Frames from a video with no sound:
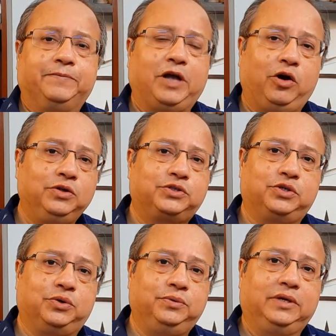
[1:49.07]
they
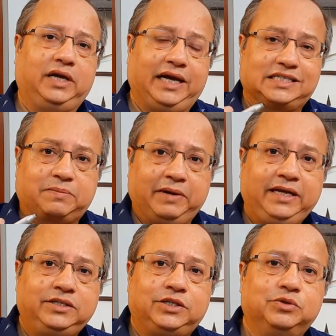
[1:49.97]
also
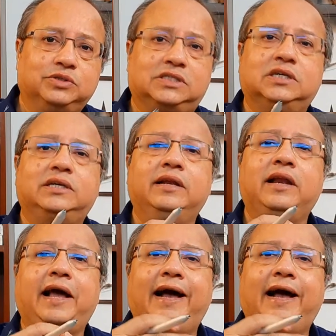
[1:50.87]
explain to you certain